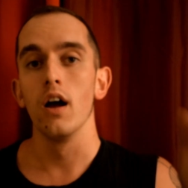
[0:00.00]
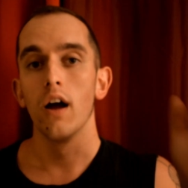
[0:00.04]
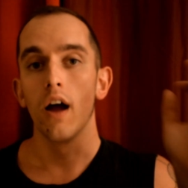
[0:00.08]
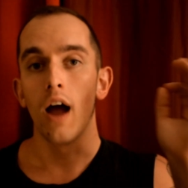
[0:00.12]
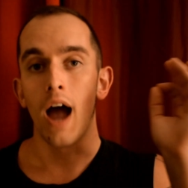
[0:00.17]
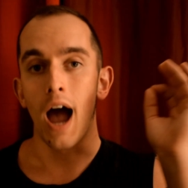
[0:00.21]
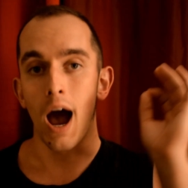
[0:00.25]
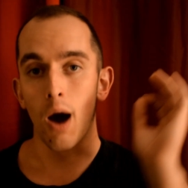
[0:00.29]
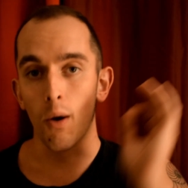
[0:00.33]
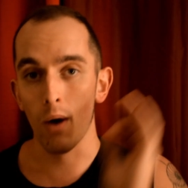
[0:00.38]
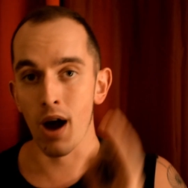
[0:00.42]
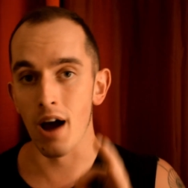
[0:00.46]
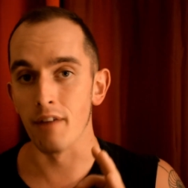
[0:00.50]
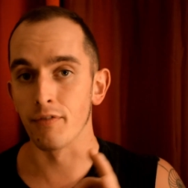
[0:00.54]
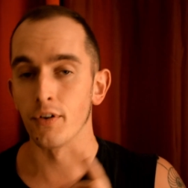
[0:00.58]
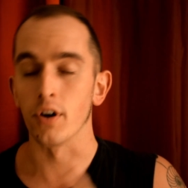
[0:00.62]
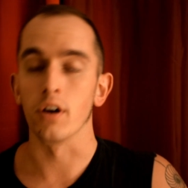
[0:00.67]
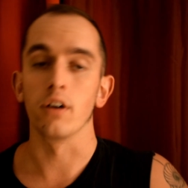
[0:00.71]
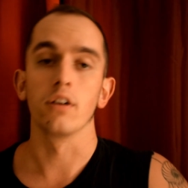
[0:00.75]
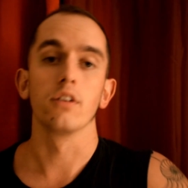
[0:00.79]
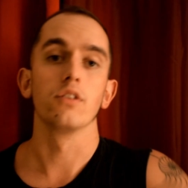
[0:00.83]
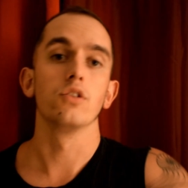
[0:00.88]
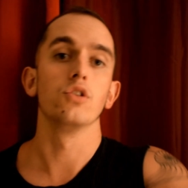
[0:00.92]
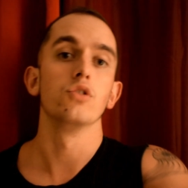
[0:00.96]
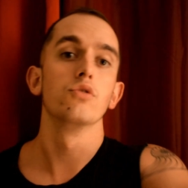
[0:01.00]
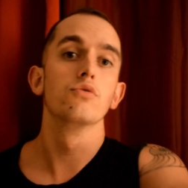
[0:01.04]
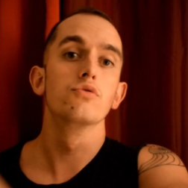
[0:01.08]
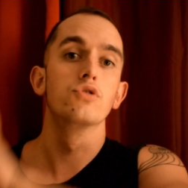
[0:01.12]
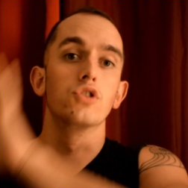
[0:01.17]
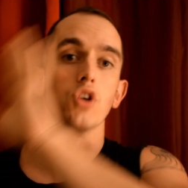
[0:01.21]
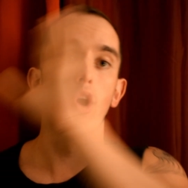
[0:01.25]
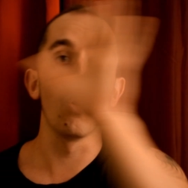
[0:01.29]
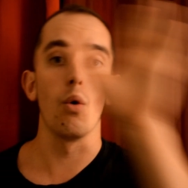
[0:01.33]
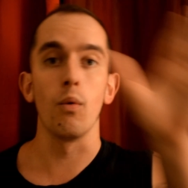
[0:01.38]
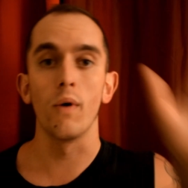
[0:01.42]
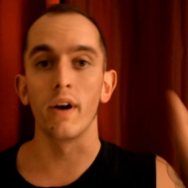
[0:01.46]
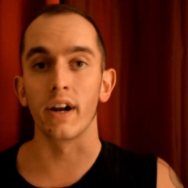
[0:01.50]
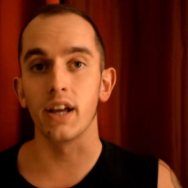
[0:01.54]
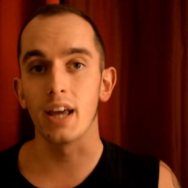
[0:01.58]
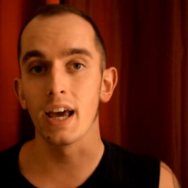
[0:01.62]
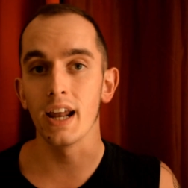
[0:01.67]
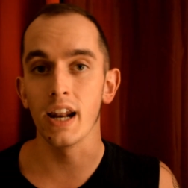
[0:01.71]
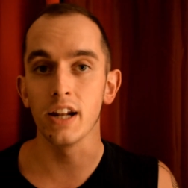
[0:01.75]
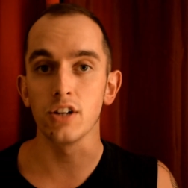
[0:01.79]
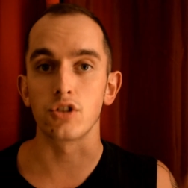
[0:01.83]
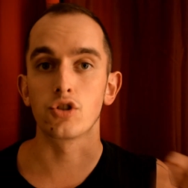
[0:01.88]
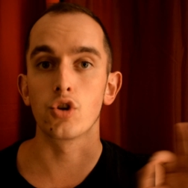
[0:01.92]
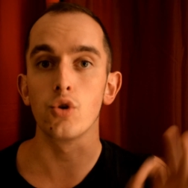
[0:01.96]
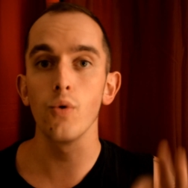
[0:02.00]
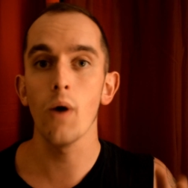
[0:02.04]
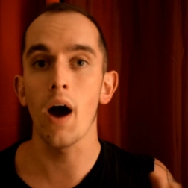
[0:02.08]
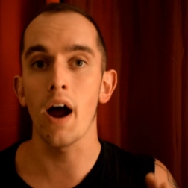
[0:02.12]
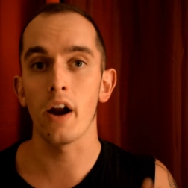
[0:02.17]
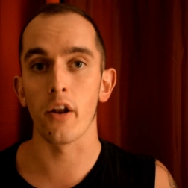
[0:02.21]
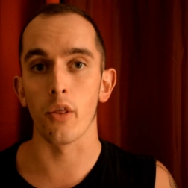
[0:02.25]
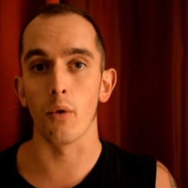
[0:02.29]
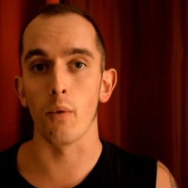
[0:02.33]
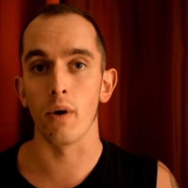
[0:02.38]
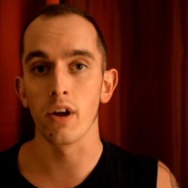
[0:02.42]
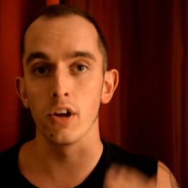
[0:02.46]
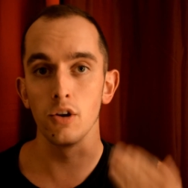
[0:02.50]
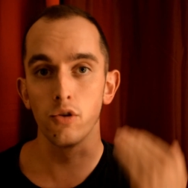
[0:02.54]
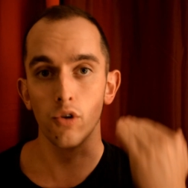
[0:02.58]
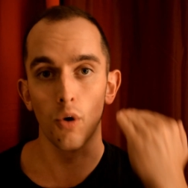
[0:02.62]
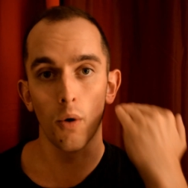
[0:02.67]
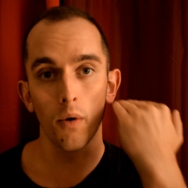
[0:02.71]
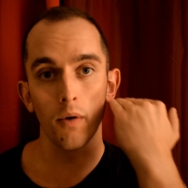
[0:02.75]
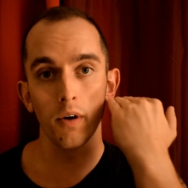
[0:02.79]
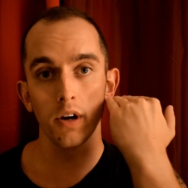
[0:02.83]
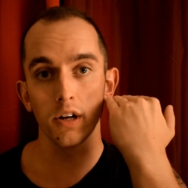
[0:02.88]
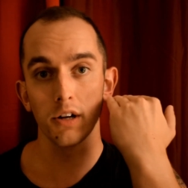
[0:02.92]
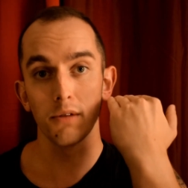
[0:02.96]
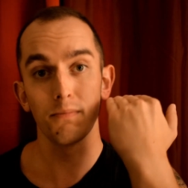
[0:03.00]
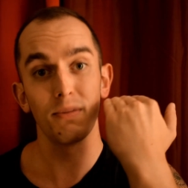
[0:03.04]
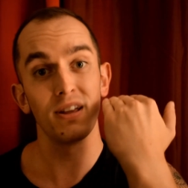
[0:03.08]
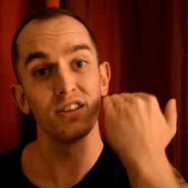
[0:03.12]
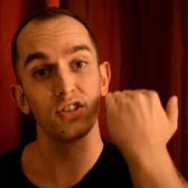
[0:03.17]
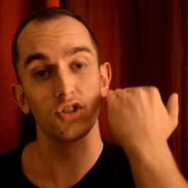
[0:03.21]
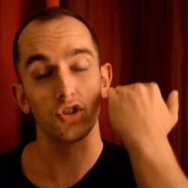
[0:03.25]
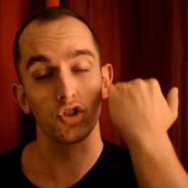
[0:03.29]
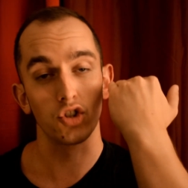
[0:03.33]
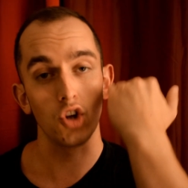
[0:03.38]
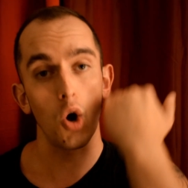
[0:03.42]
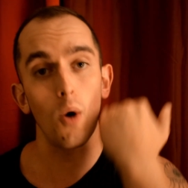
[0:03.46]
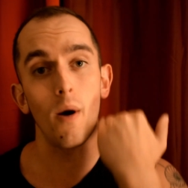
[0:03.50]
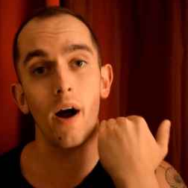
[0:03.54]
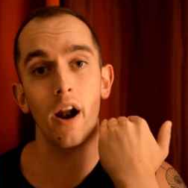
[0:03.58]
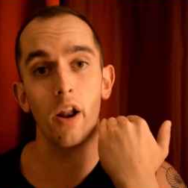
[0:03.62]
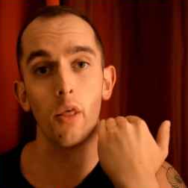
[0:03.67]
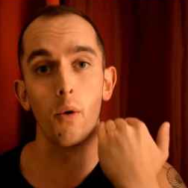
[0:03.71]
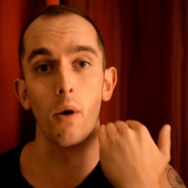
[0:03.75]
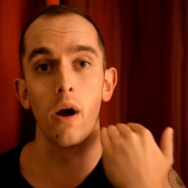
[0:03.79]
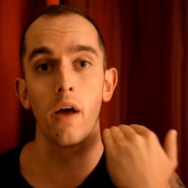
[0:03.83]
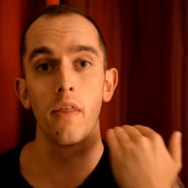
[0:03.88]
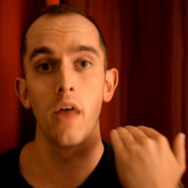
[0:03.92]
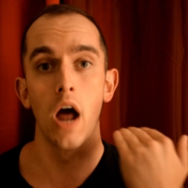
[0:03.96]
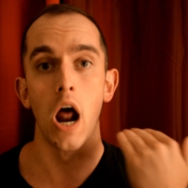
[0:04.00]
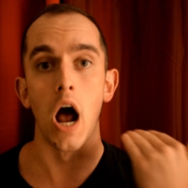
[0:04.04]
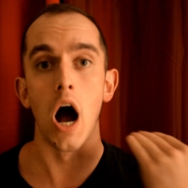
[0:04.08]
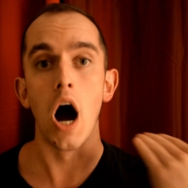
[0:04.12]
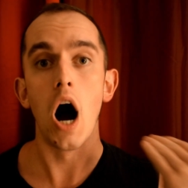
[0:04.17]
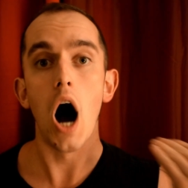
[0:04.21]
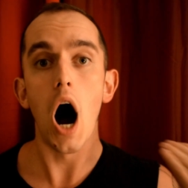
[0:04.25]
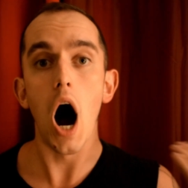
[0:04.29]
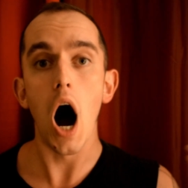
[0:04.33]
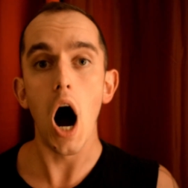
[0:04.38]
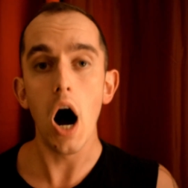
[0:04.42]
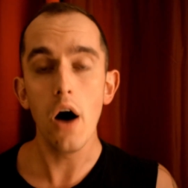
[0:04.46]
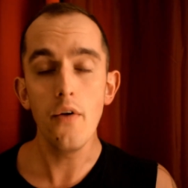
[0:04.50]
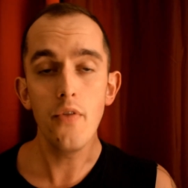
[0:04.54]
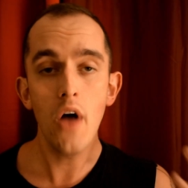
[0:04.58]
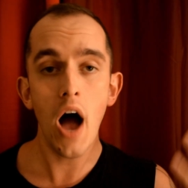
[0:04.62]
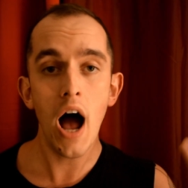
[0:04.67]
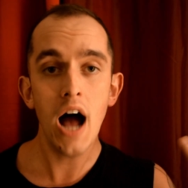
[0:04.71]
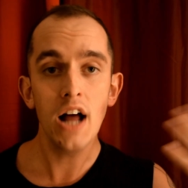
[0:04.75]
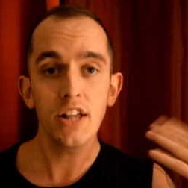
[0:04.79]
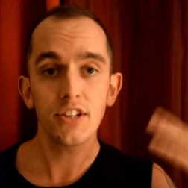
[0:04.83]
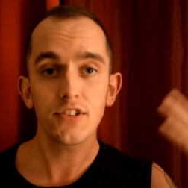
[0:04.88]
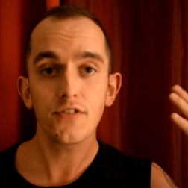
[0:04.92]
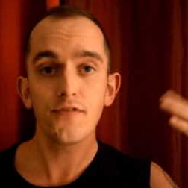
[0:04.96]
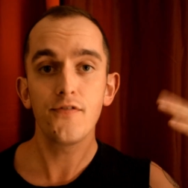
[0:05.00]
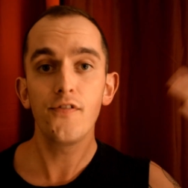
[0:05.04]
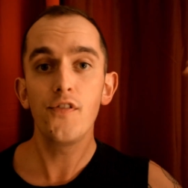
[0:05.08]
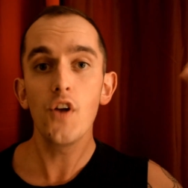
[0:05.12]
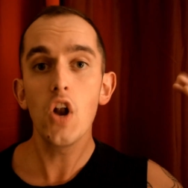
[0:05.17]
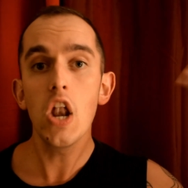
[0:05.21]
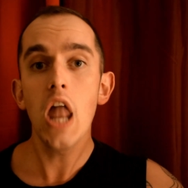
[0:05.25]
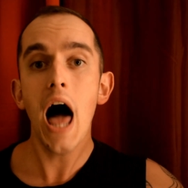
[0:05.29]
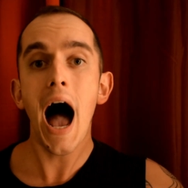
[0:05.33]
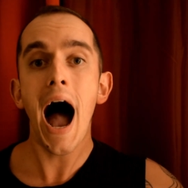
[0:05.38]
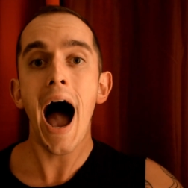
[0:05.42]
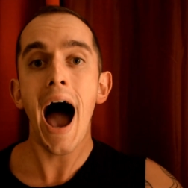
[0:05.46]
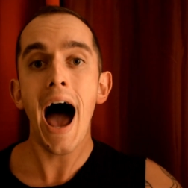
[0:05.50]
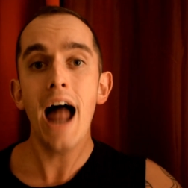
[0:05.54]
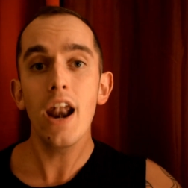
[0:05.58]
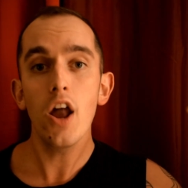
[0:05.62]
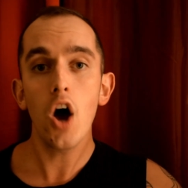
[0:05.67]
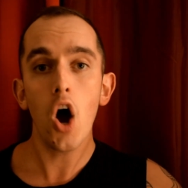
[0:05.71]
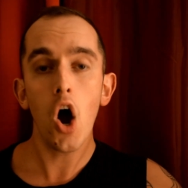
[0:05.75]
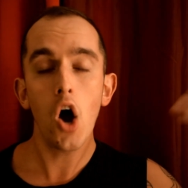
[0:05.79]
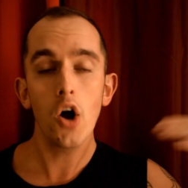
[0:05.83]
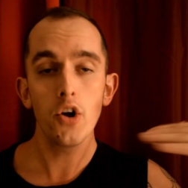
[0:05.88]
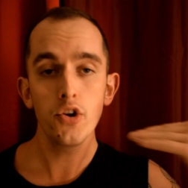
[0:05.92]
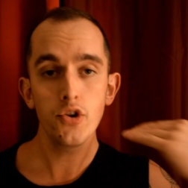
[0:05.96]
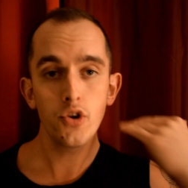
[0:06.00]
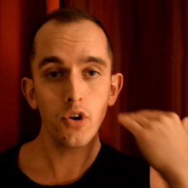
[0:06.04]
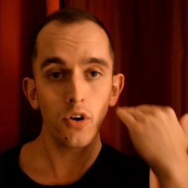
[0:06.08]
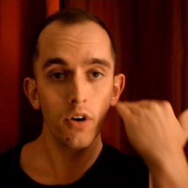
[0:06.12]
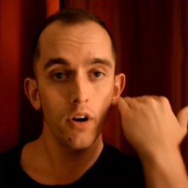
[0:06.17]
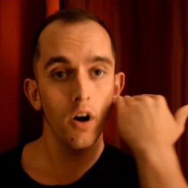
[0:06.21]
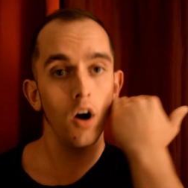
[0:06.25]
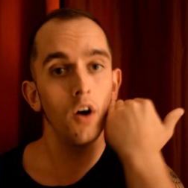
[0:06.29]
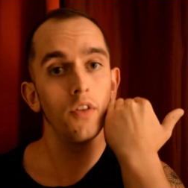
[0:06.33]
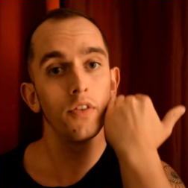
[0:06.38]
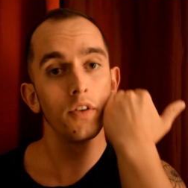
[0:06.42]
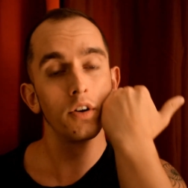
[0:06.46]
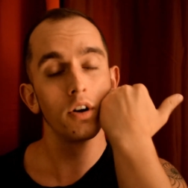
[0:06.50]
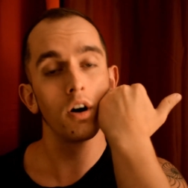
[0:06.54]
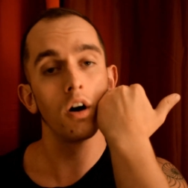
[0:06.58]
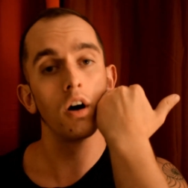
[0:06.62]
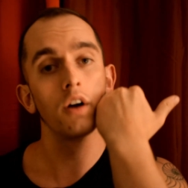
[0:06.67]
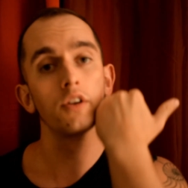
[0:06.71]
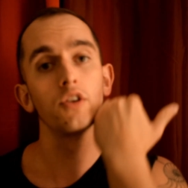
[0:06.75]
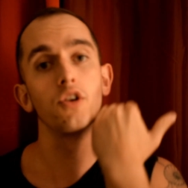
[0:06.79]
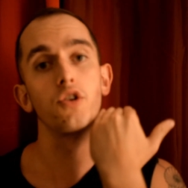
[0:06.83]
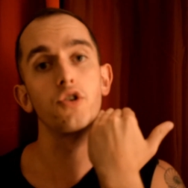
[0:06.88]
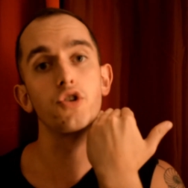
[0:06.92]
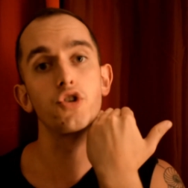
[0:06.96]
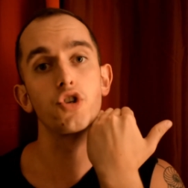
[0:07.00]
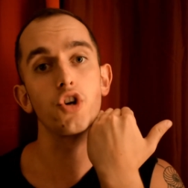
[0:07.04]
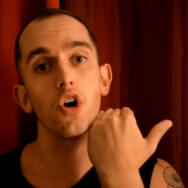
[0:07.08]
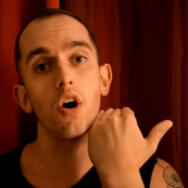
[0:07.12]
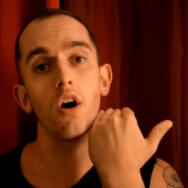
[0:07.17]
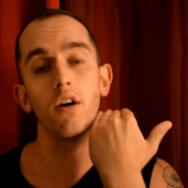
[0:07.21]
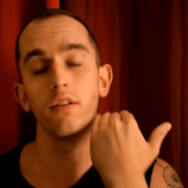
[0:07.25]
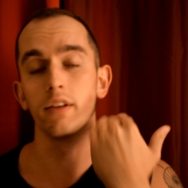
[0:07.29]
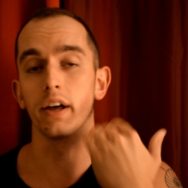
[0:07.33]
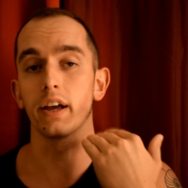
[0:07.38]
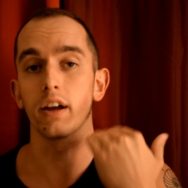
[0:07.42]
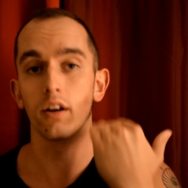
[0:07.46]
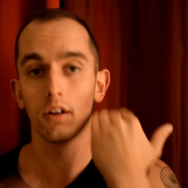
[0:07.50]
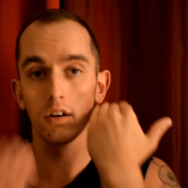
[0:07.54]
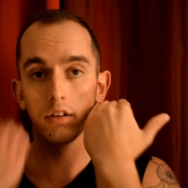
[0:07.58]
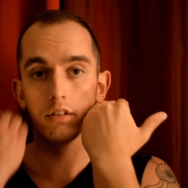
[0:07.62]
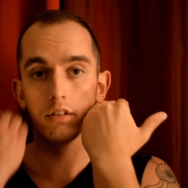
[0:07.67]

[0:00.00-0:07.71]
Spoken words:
However, you don't want to get it too out of the way. You don't want it to be so out of the way that it's flat on your jaw, like